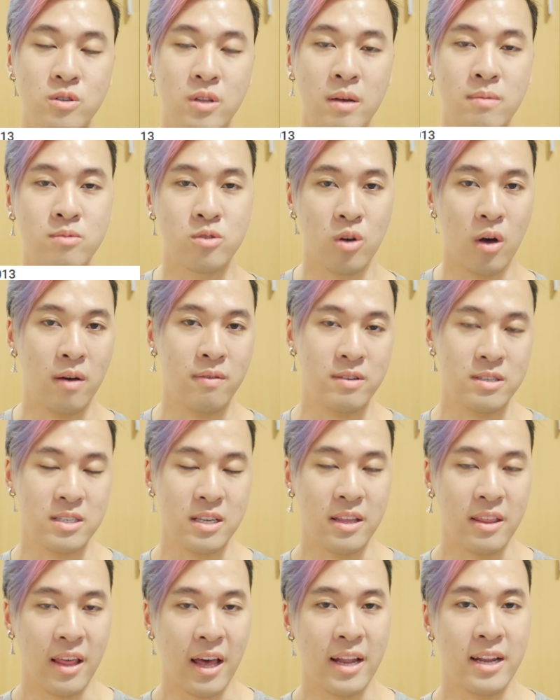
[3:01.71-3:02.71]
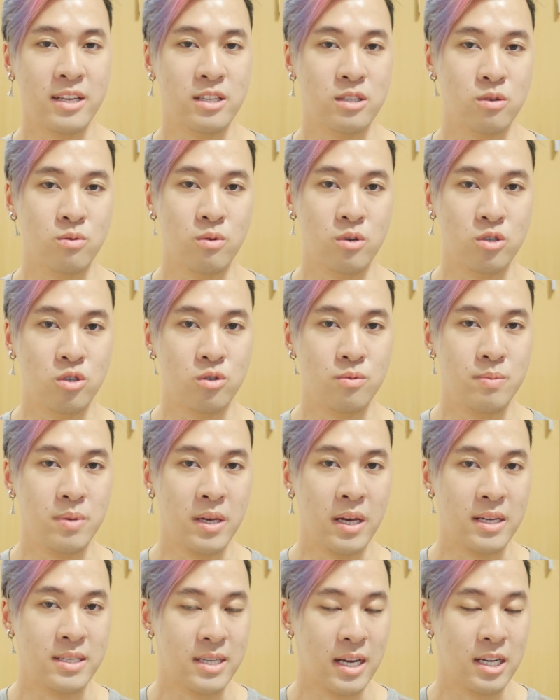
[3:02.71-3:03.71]
to them. So obviously that is going to
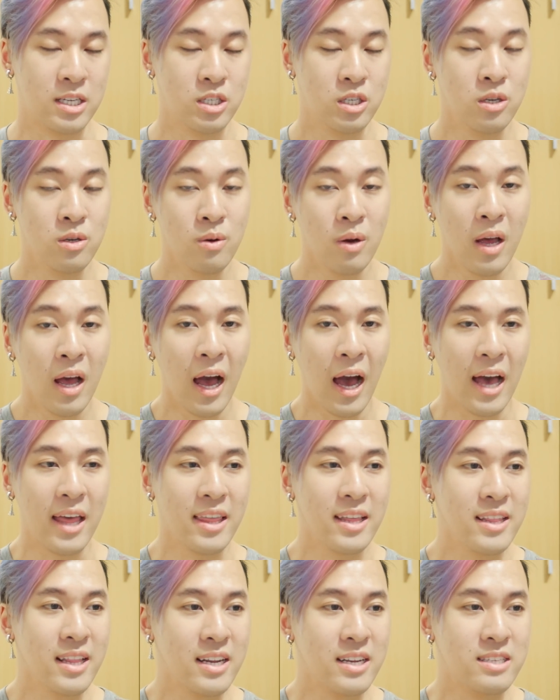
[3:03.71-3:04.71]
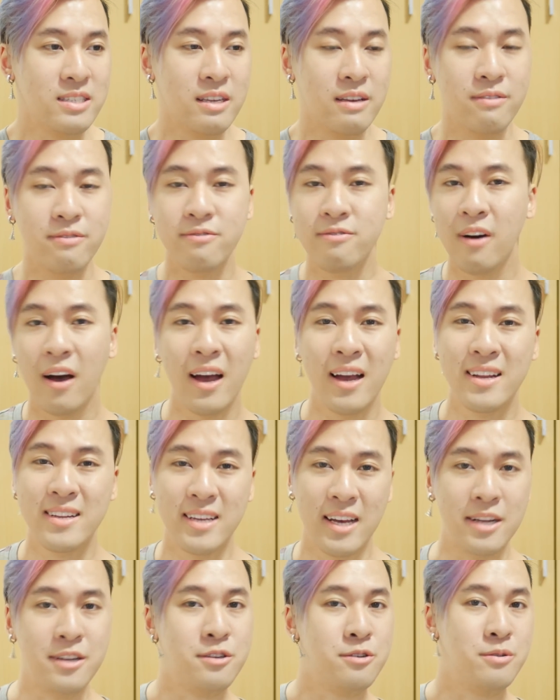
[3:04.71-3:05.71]
be a tattoo. I think that is a fine
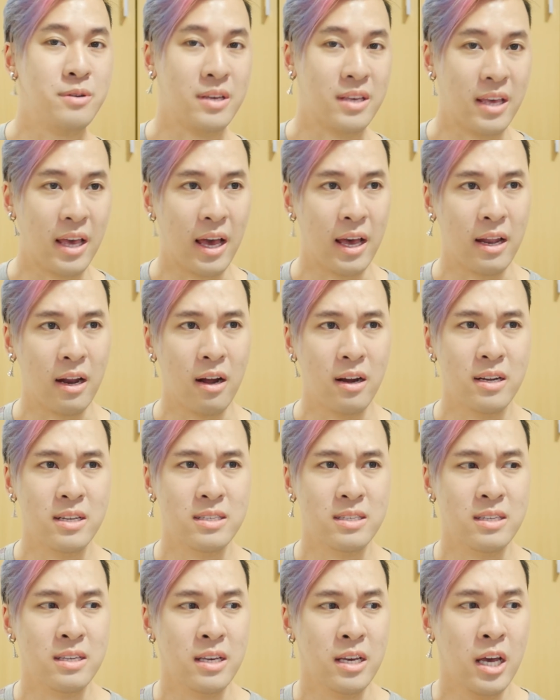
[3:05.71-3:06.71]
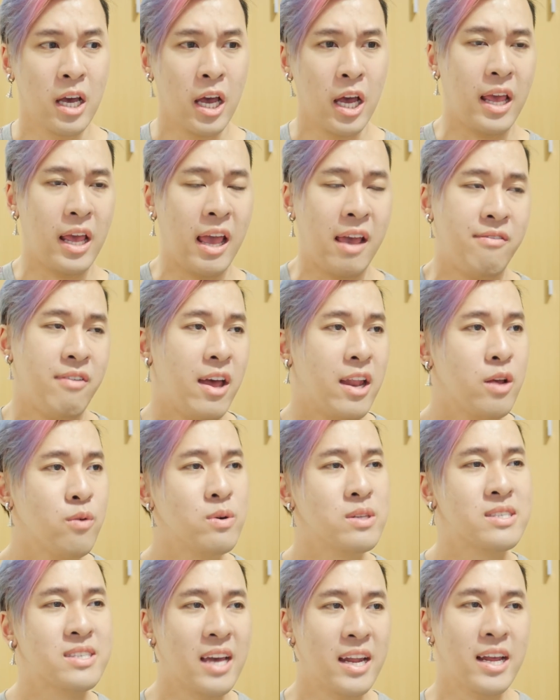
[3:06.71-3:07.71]
tattoo to get. Honestly, if
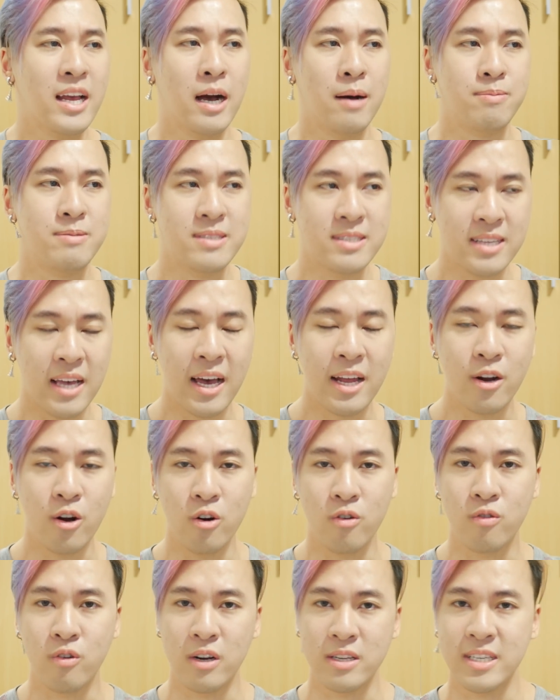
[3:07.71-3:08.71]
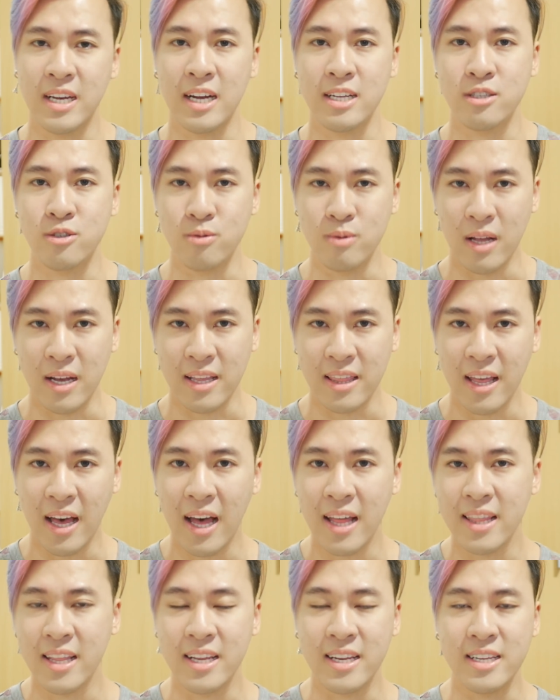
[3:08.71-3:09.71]
anyone's getting upset over a tattoo like
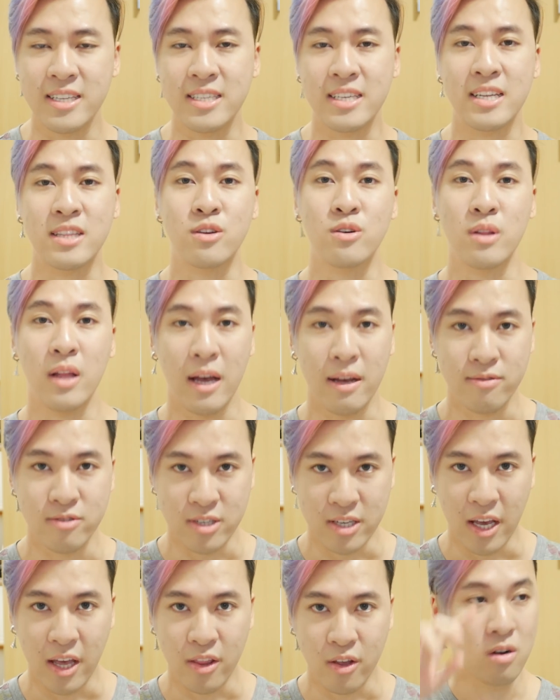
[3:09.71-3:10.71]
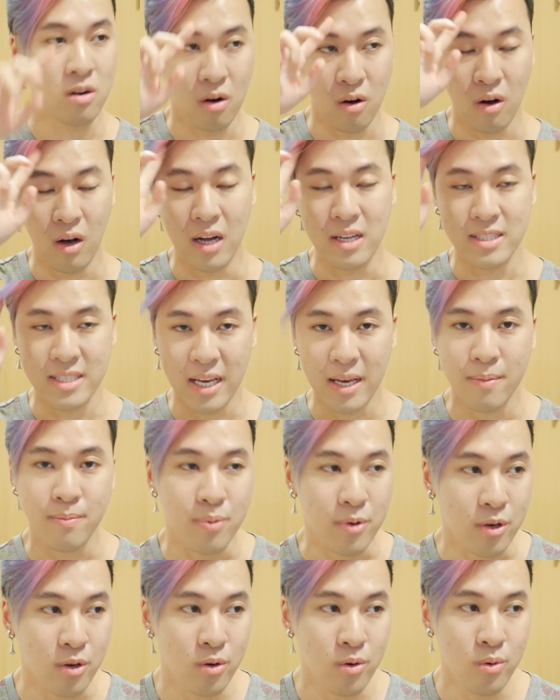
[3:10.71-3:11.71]
that, they need to get their life together. Girl, a
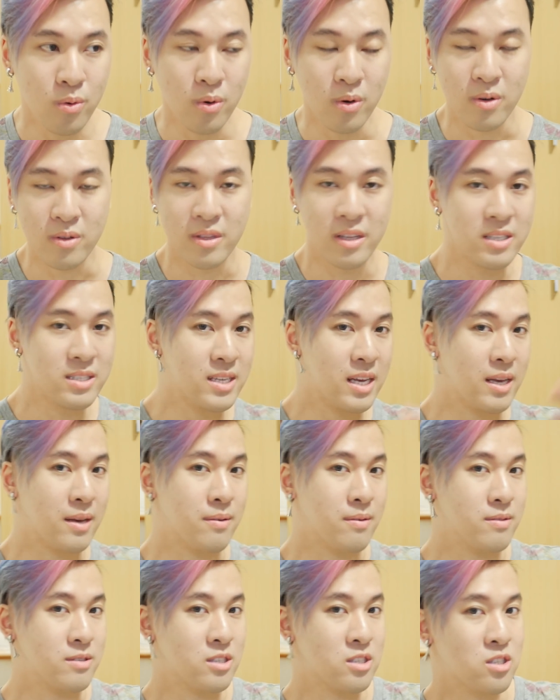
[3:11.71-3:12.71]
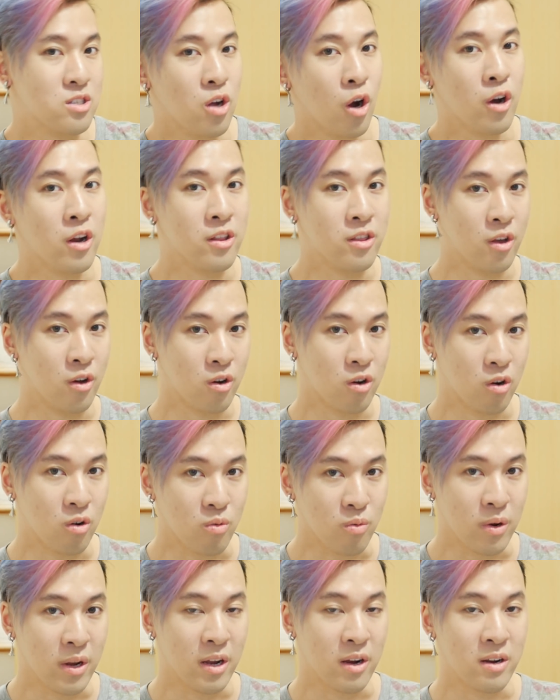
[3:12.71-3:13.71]
debut, this like started their
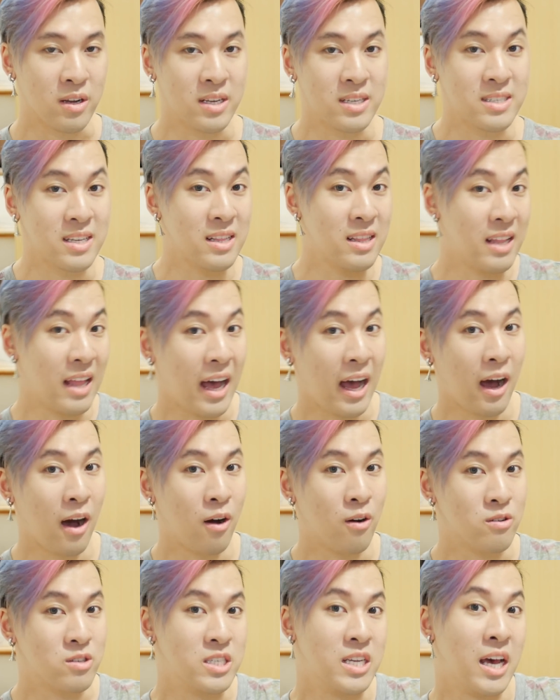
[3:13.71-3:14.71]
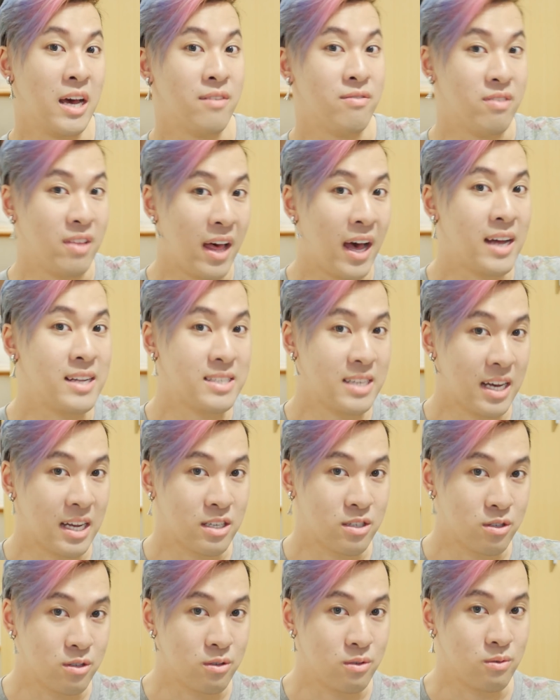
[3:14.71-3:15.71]
career. He's allowed to have that
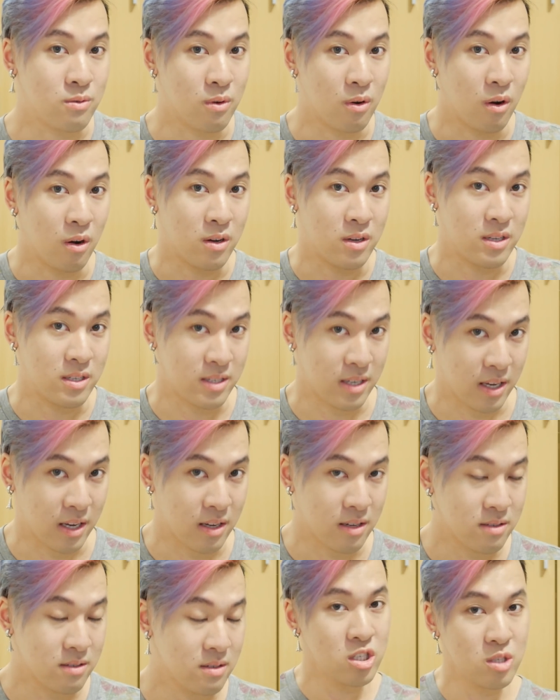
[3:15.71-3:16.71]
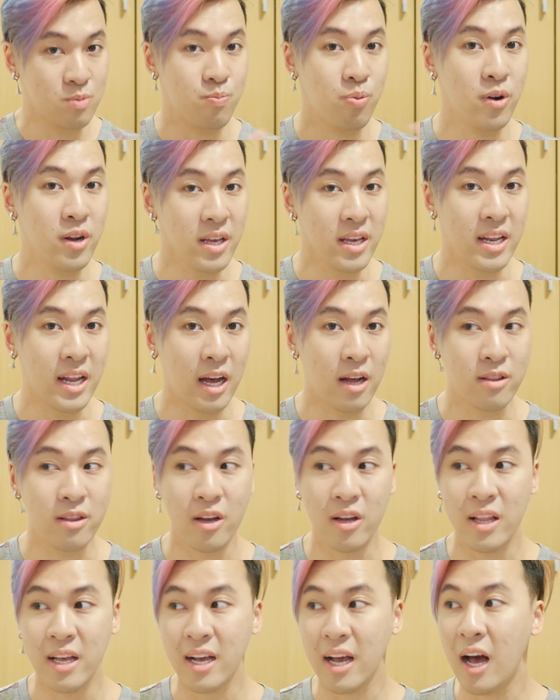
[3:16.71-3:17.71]
tattoo on his hand. Just putting it out
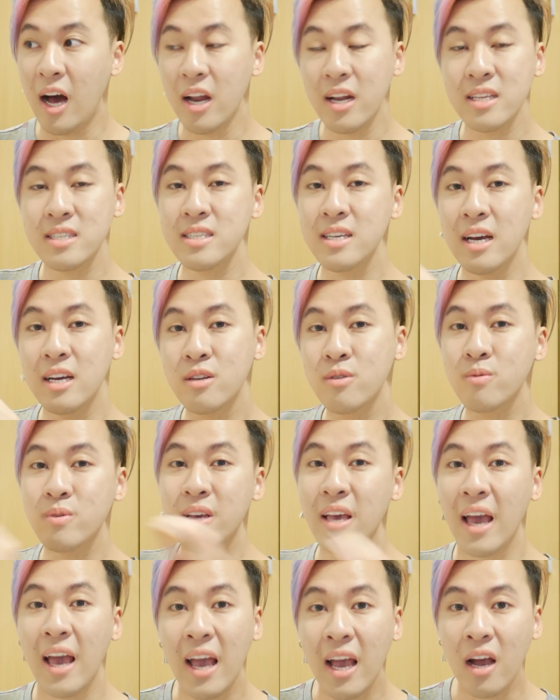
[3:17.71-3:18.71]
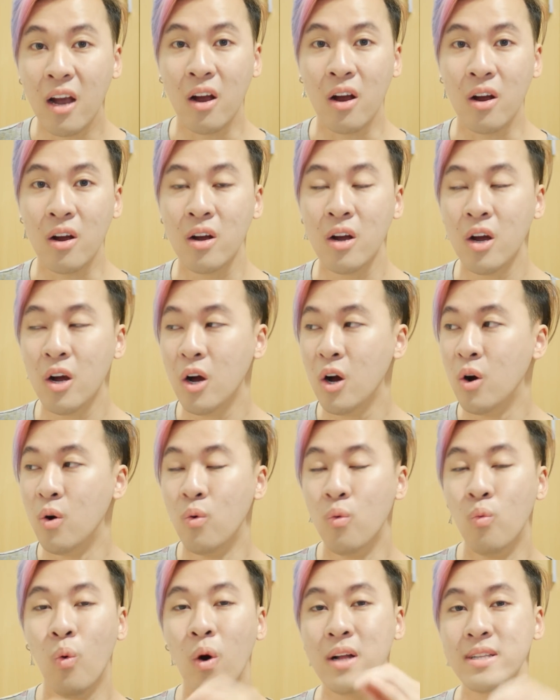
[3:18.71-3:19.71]
there, like honestly, I don't care
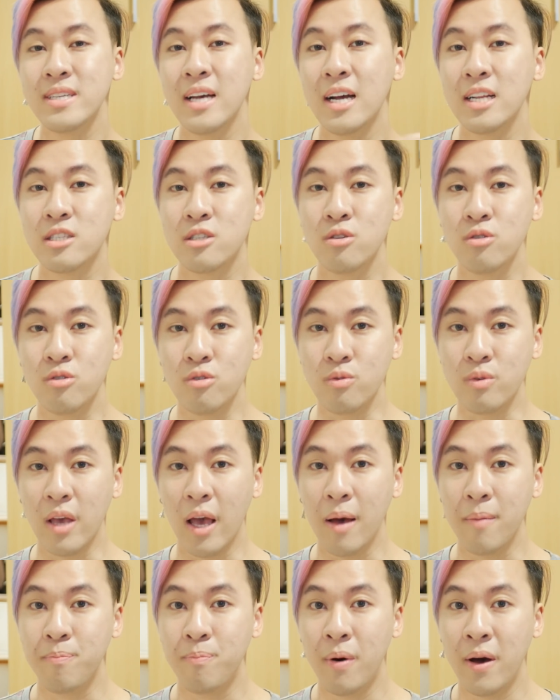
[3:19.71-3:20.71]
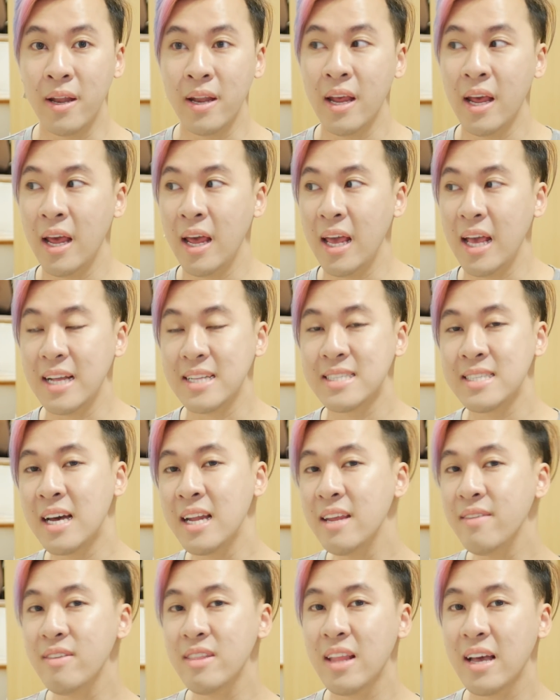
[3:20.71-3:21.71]
what tattoo you get, but it's not
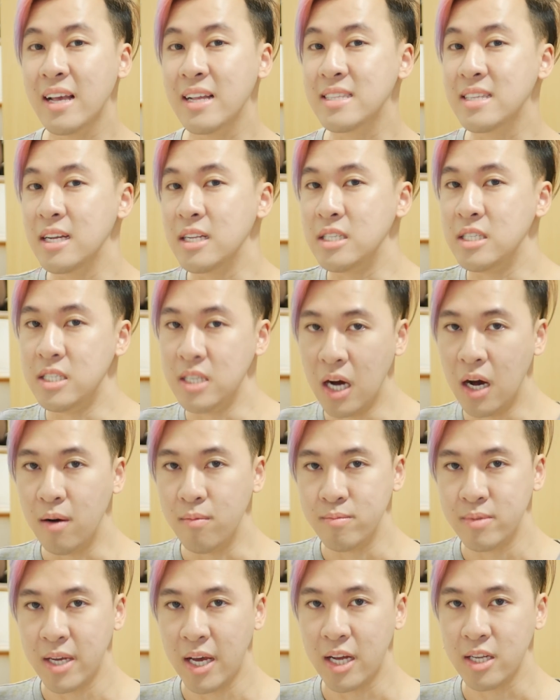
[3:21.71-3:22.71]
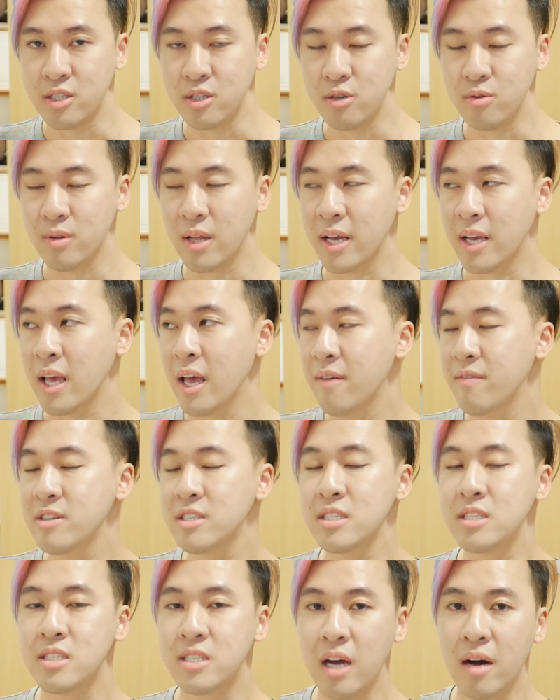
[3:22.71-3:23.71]
even like it's a dumb tattoo. Like, if it's
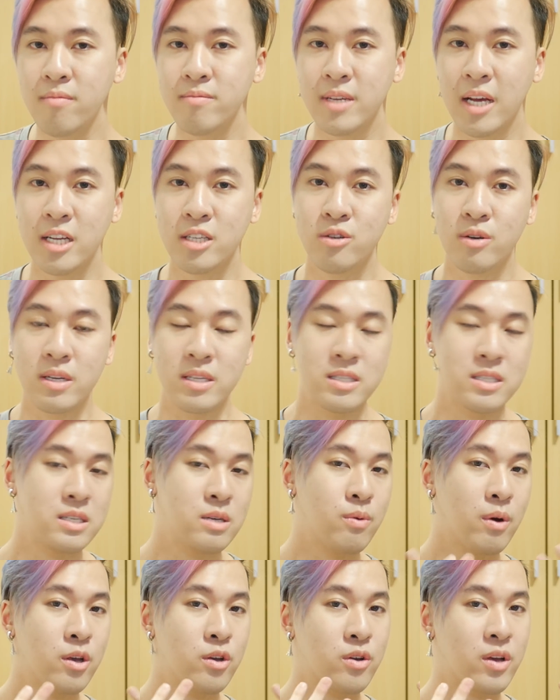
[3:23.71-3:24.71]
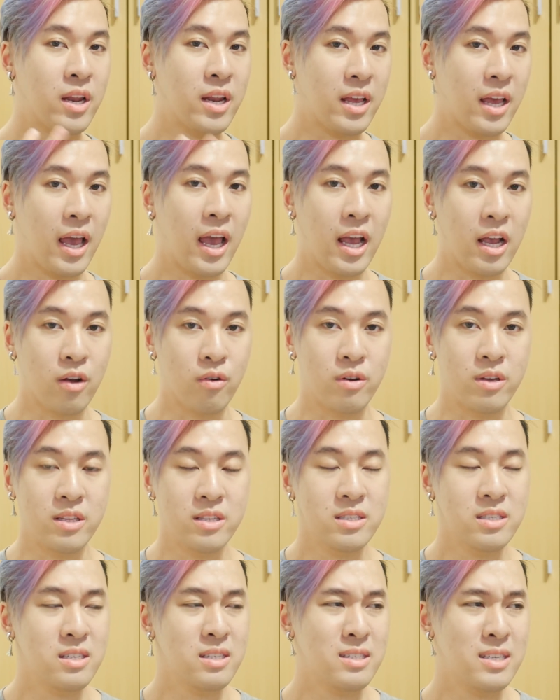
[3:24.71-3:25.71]
a dumb tattoo, I can see why you're getting angry.
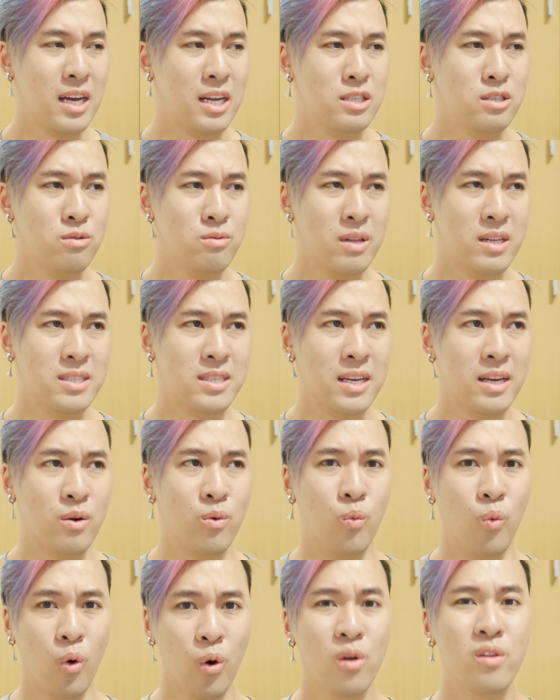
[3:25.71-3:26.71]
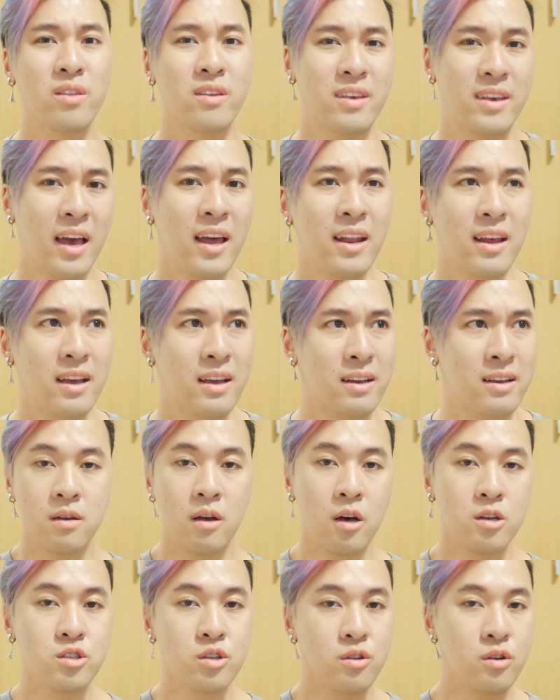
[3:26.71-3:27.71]
This is a tattoo that's like worth getting.
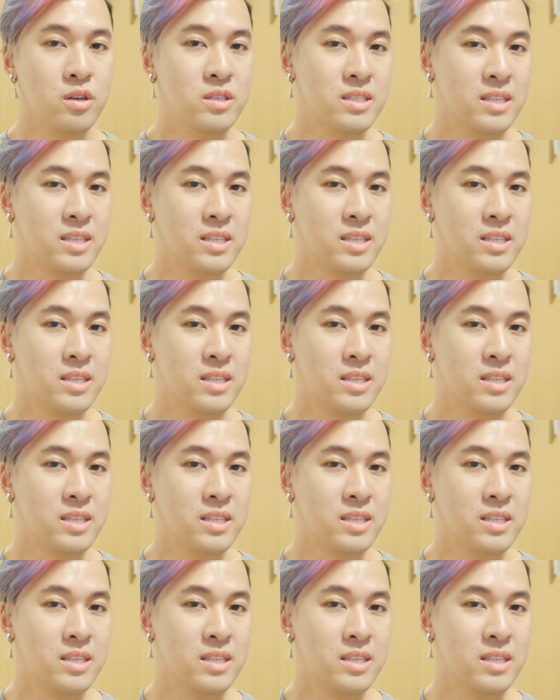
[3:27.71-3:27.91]
Also, they're